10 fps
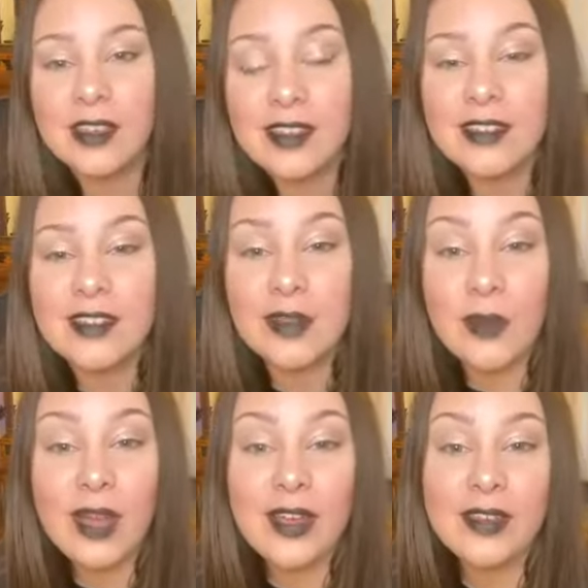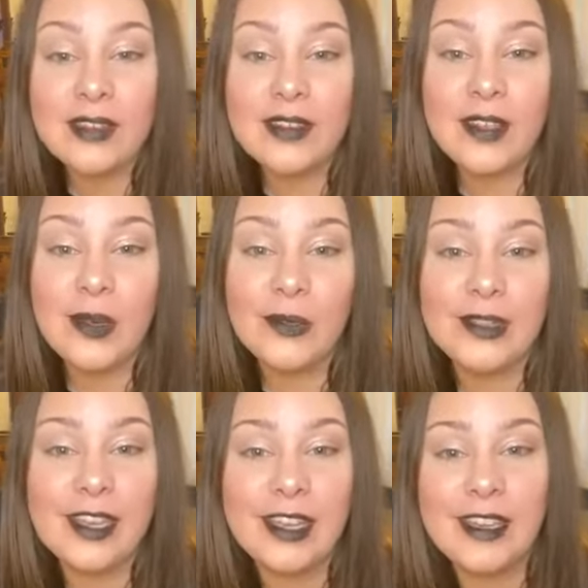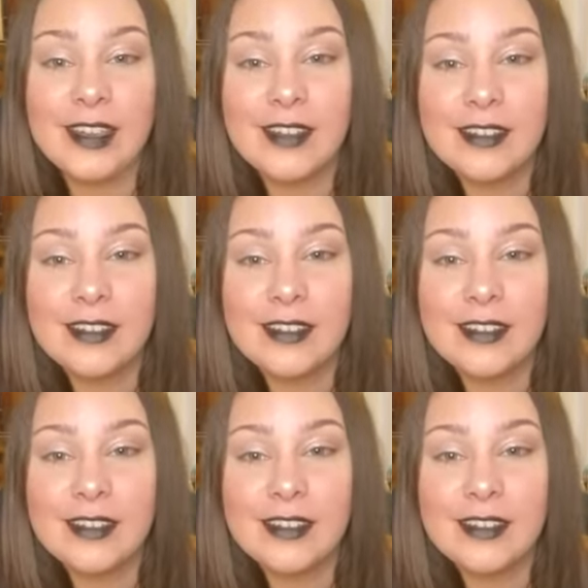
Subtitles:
It's quiet and lonely.